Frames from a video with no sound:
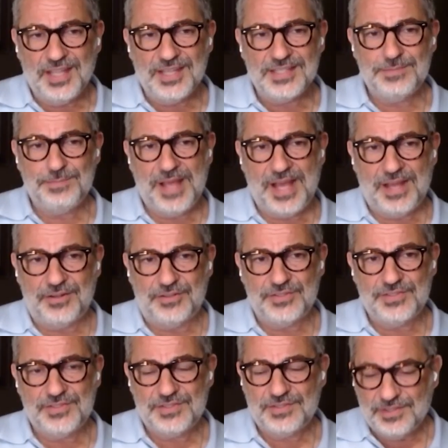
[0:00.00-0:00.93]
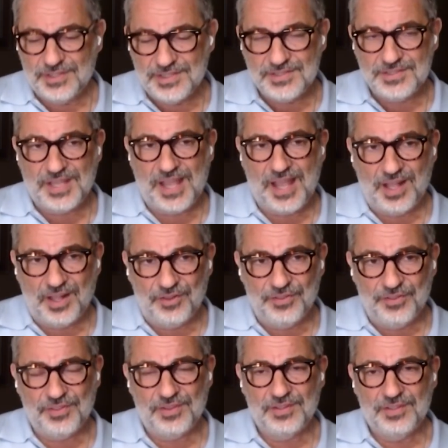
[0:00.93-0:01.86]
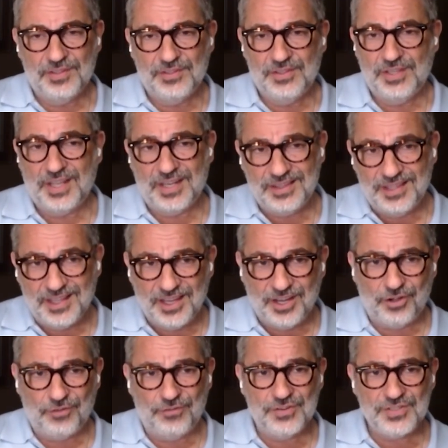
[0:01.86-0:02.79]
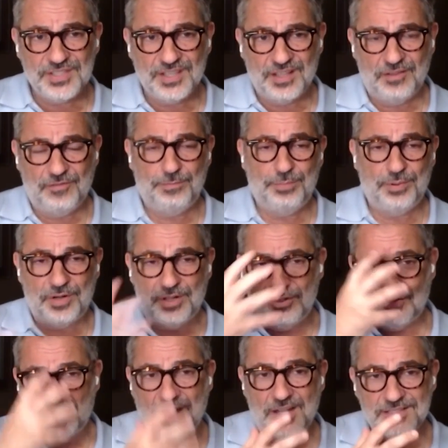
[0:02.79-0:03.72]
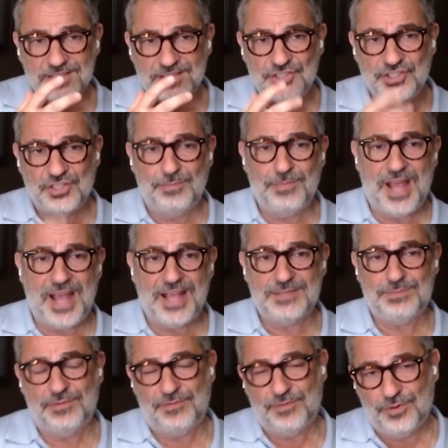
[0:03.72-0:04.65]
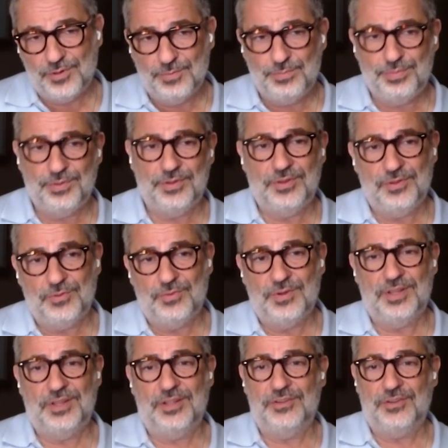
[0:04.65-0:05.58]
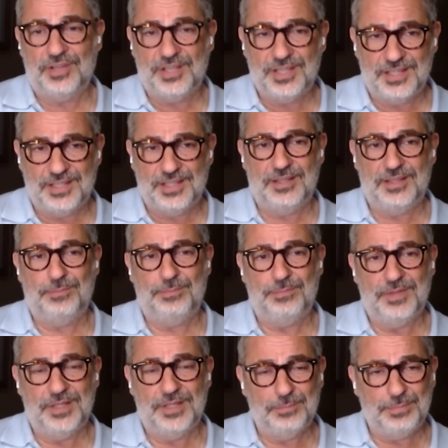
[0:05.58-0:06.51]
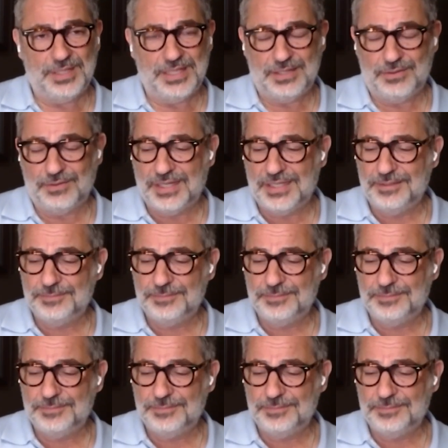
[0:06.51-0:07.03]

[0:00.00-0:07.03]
else matters. It's health. You got to take care of yourself. Put on your oxygen mask before you put the one on your kid in the plane, right?